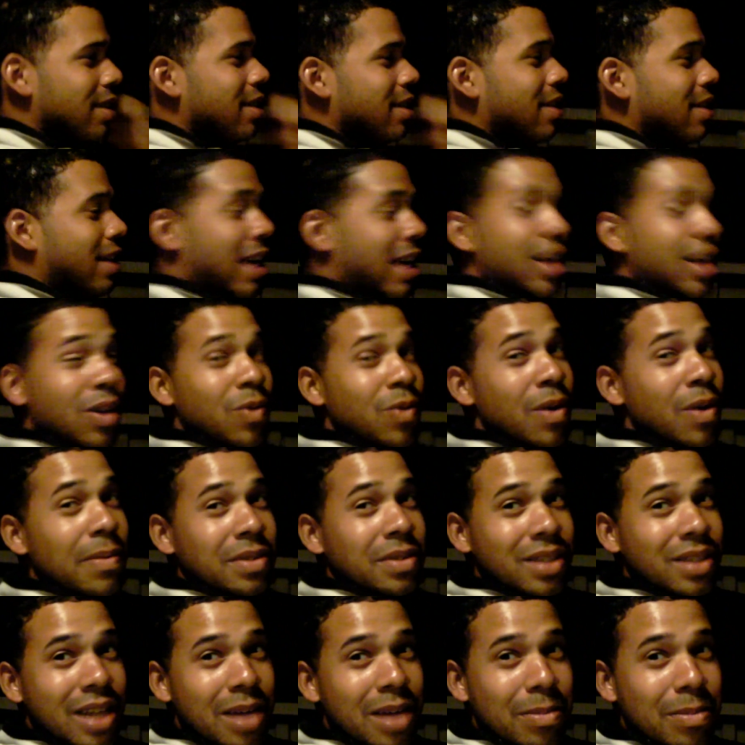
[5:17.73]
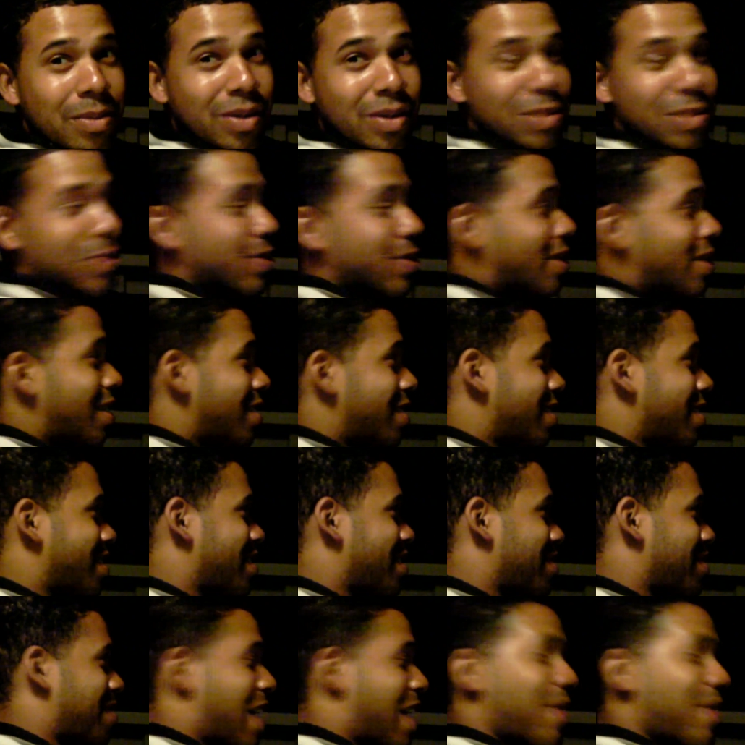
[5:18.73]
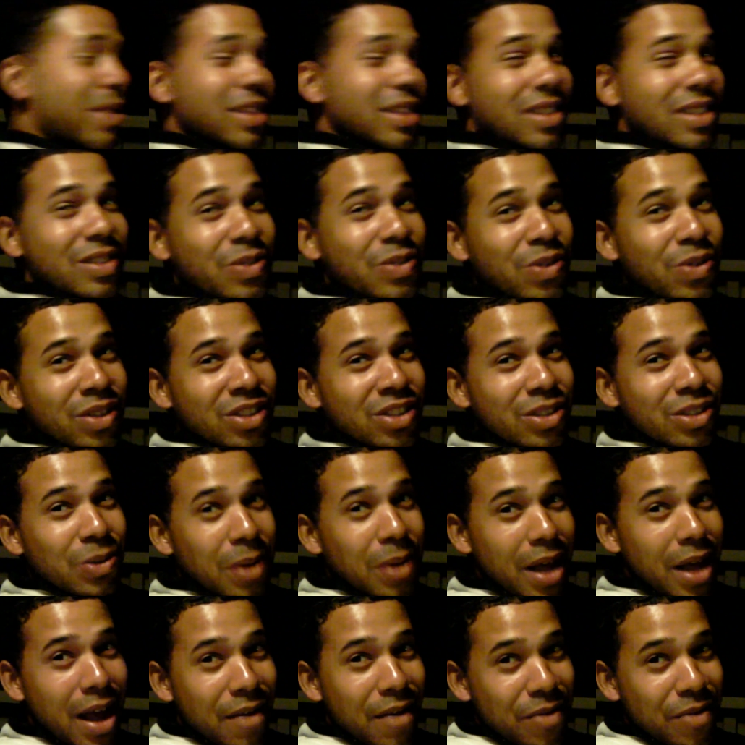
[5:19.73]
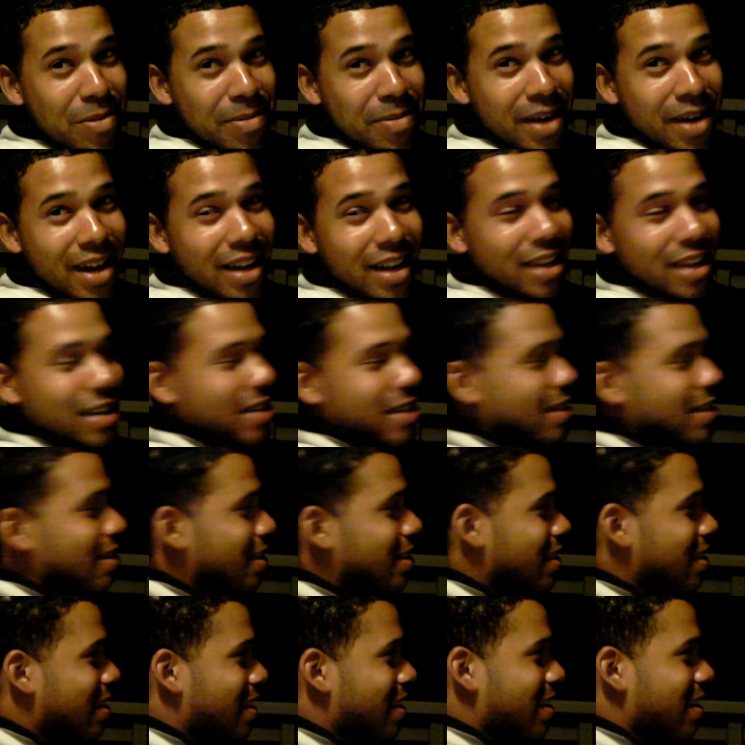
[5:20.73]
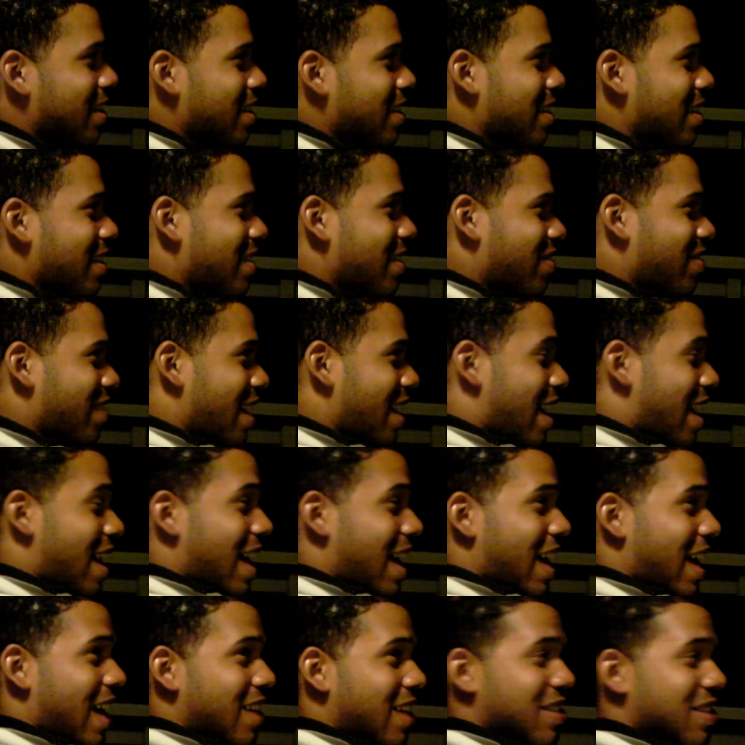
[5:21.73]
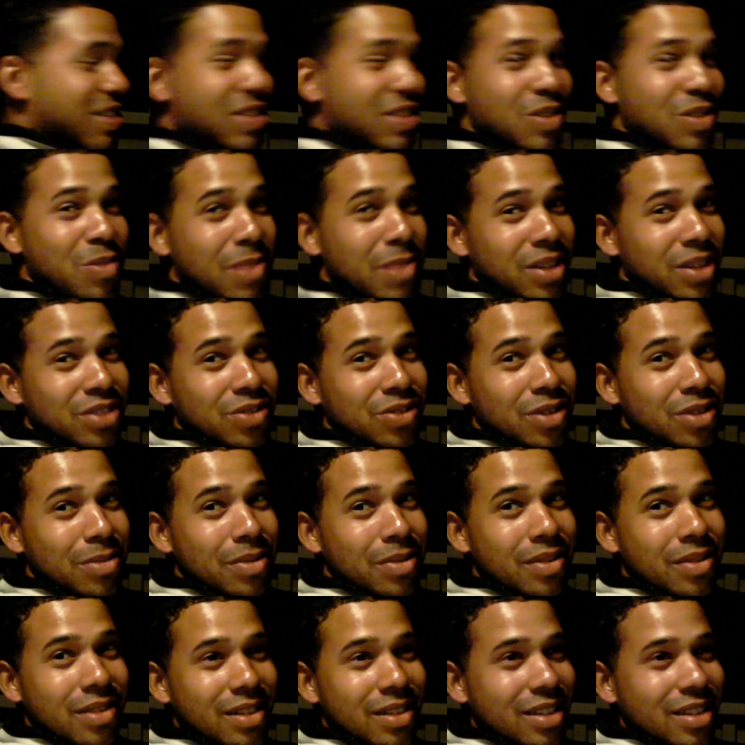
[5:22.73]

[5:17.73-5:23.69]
They didn't know what was in that book, boy. I went to school and showed everybody. And I got in so much trouble.